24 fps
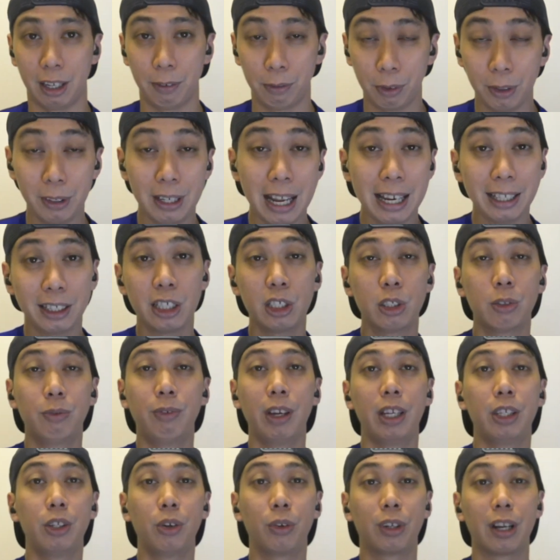If you like this
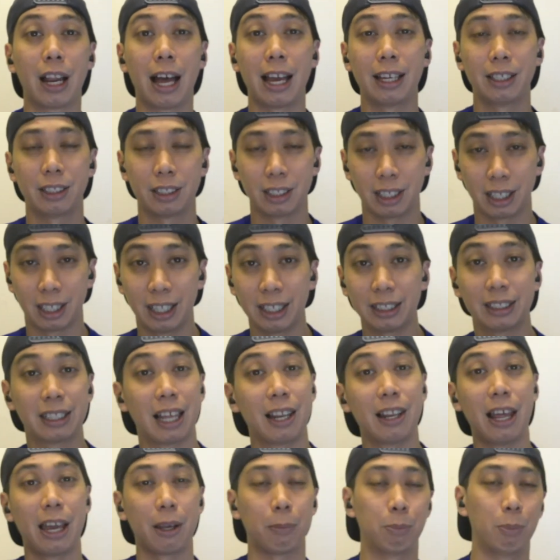video, guys, click the
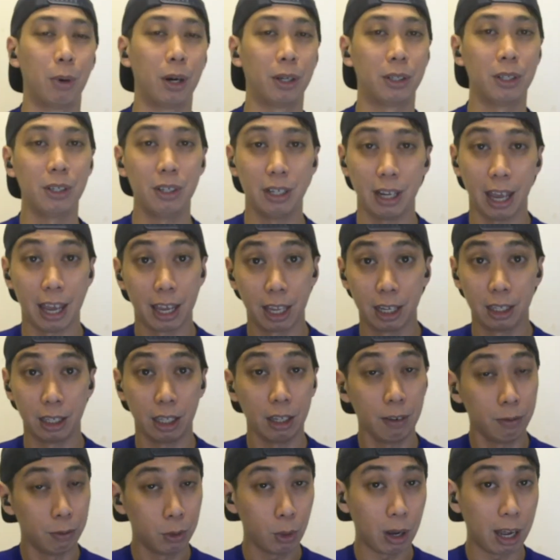like button. And
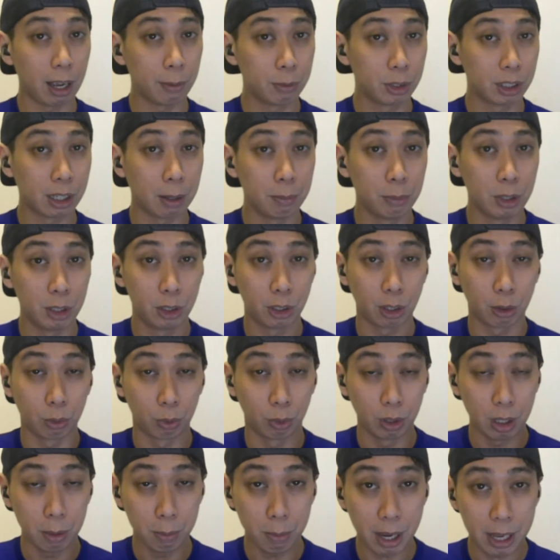if you have some
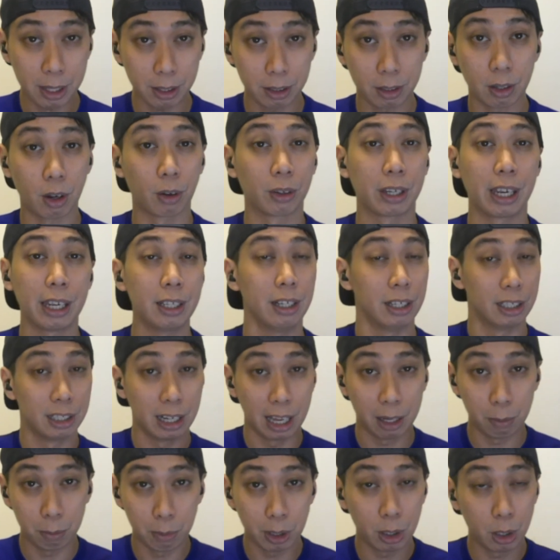disagreement, okay,
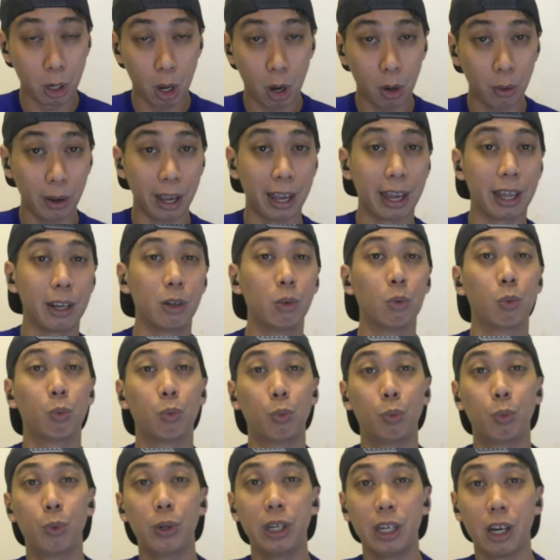let me know. And
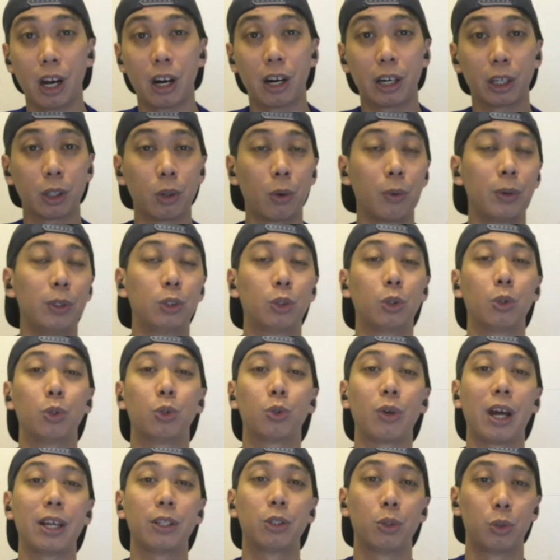we are going to
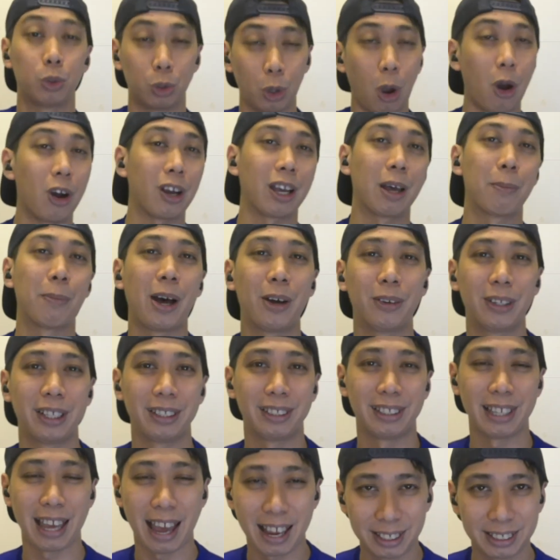try to talk about
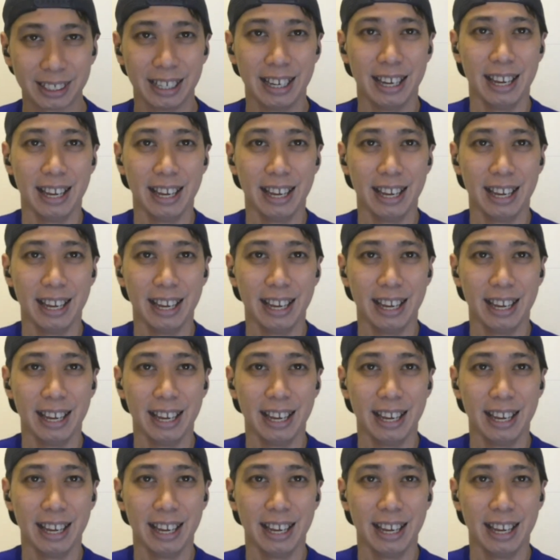it, guys.